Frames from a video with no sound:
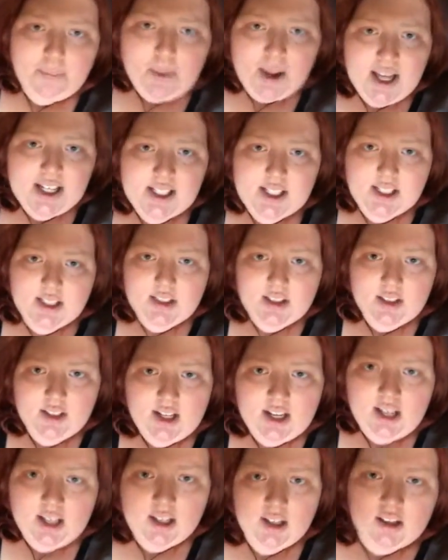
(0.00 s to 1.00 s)

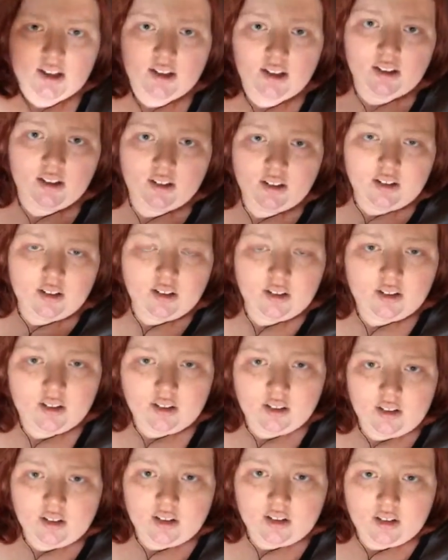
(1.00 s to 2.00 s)
basically,
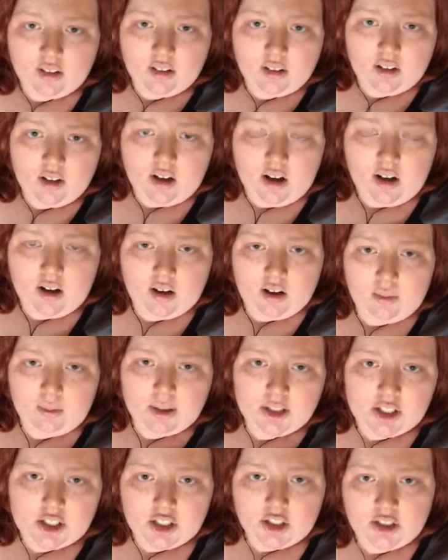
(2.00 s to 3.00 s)

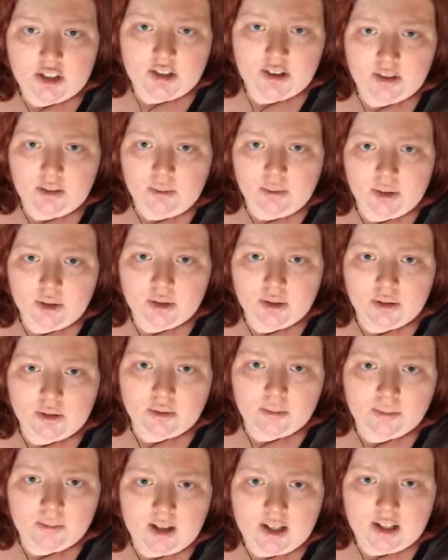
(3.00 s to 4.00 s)
once you're in the
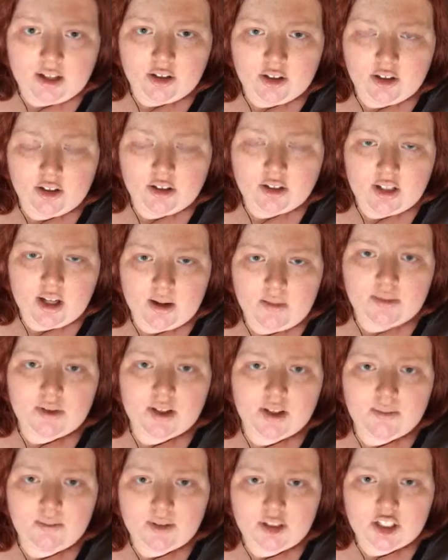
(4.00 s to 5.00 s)
room and you're hooked up
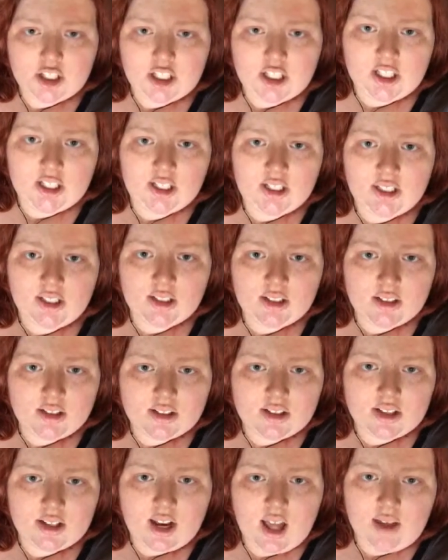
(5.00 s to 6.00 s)
to the
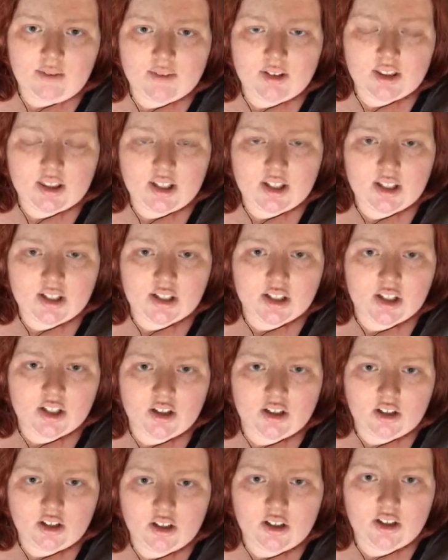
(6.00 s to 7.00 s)
machines and everything is
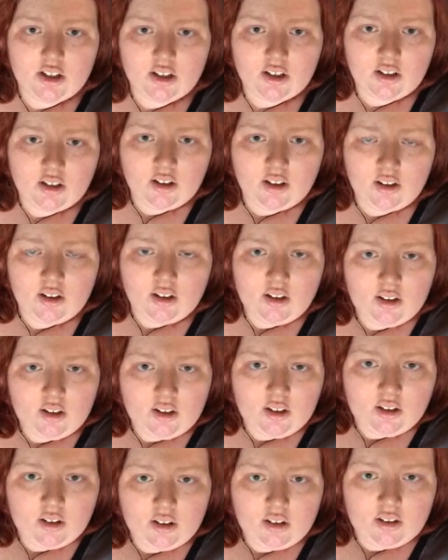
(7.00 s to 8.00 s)
good,
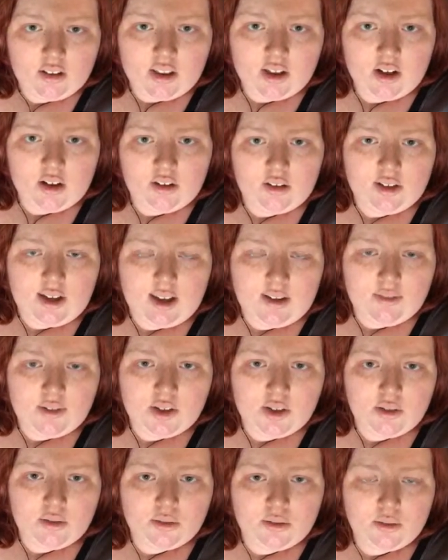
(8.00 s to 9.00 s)
they'll give
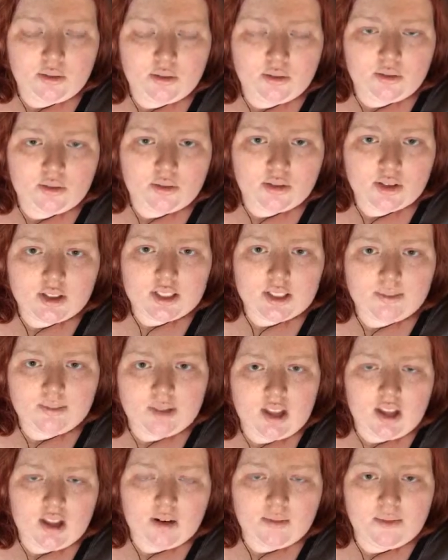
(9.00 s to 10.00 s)
you
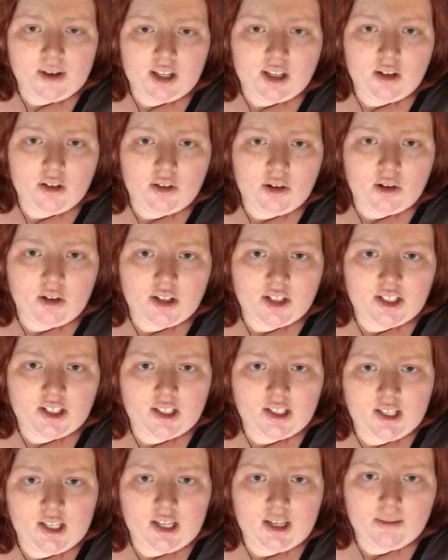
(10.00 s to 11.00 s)
something to make you go to
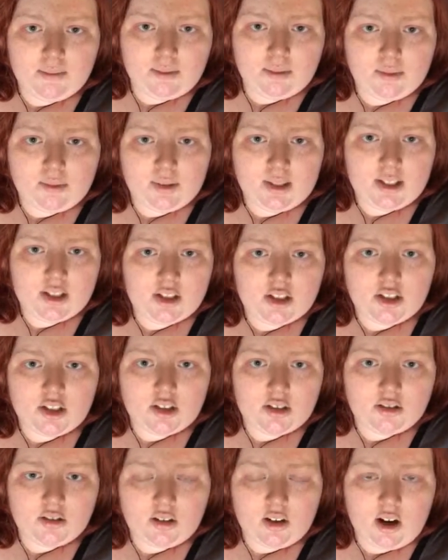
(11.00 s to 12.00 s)
sleep,
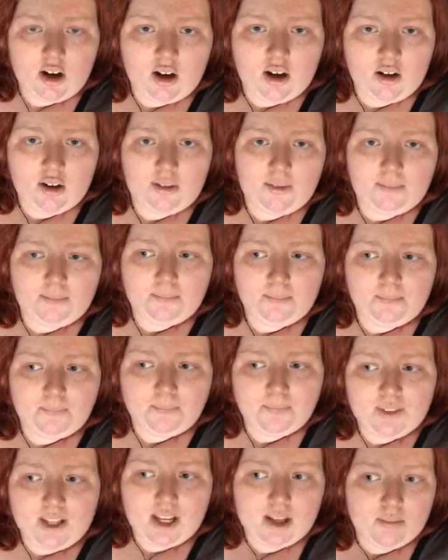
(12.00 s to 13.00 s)
which,
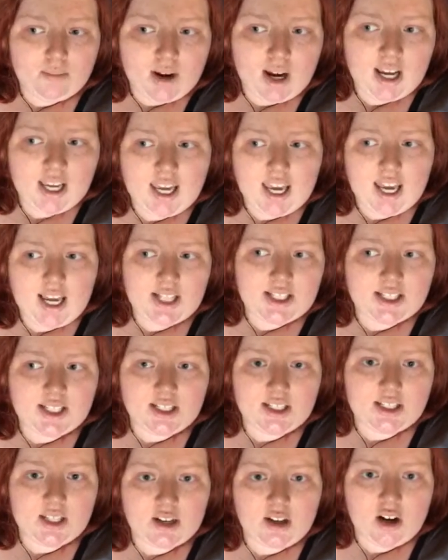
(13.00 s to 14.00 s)
in my case,
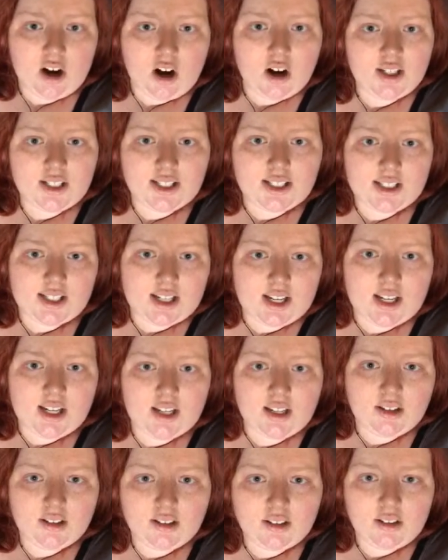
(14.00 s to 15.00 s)
it did not
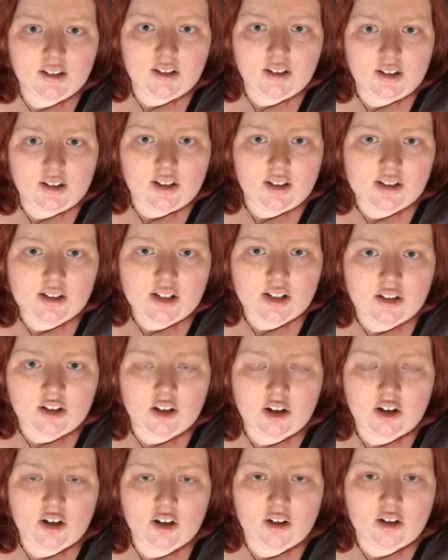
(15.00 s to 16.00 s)
sting. It didn't
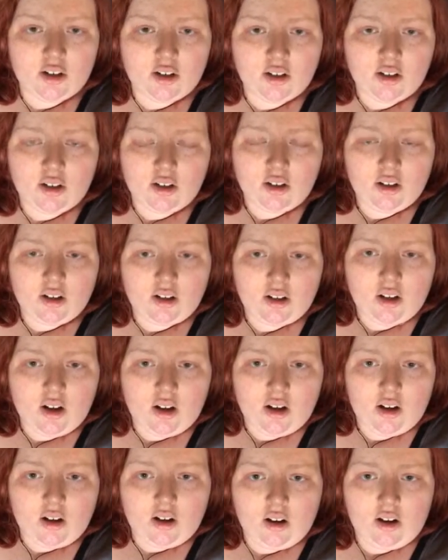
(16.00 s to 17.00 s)
hurt.
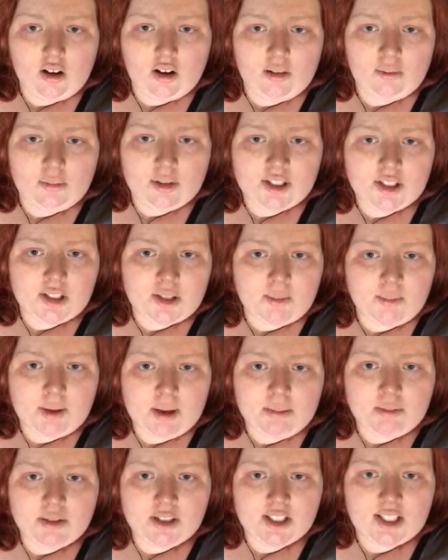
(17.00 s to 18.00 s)
But some
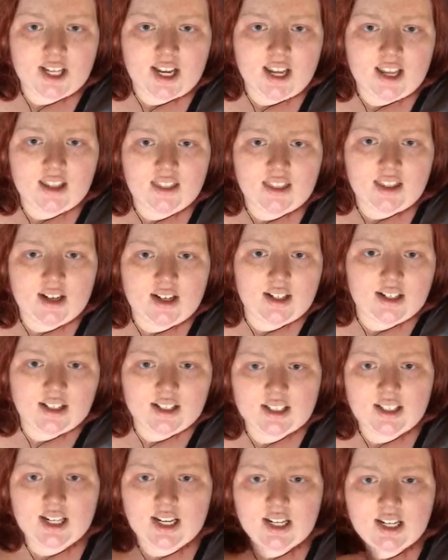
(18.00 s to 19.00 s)
people say that it
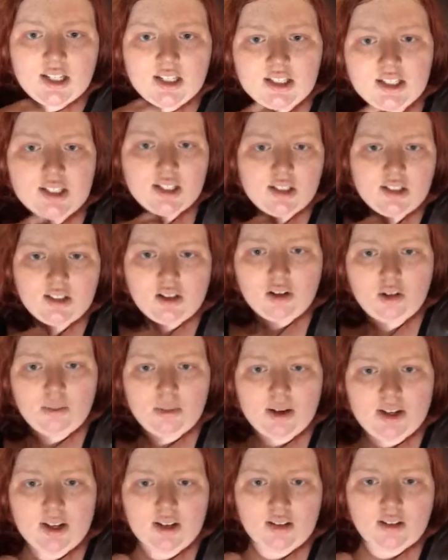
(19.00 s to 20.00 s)
stings a little
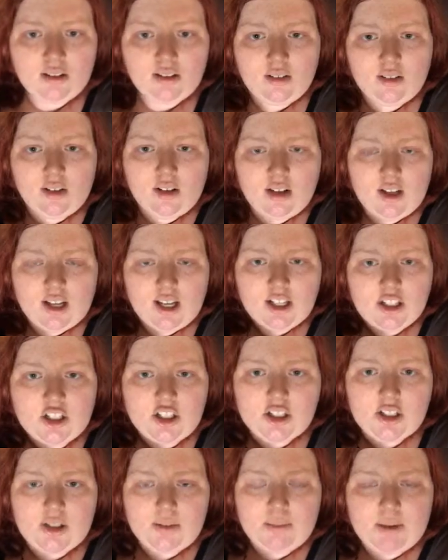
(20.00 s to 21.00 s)
bit. It
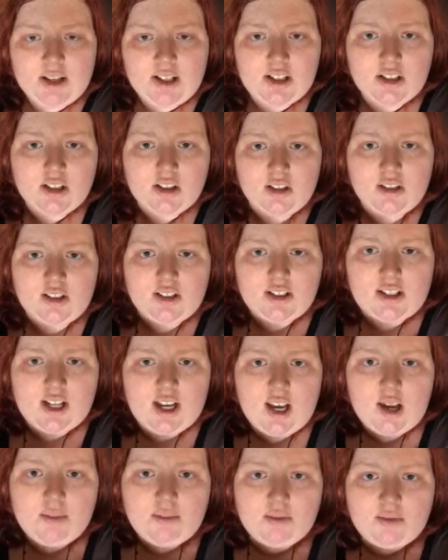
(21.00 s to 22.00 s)
just depends on the
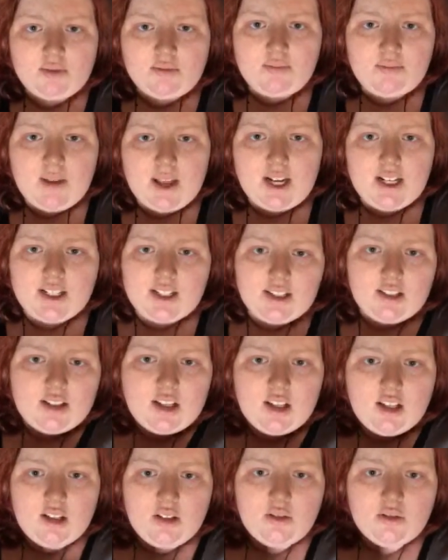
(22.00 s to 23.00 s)
type of medicine
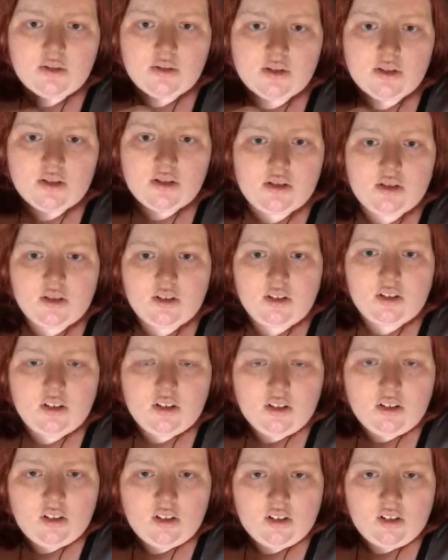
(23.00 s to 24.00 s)
they use
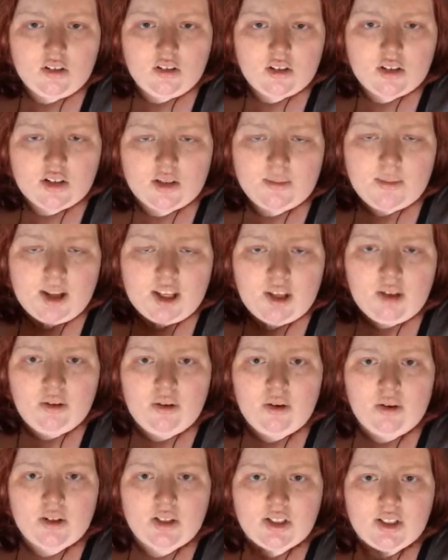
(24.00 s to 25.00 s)
to make you
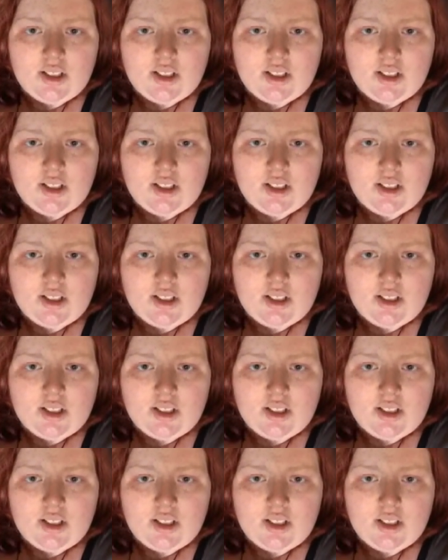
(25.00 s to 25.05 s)
go to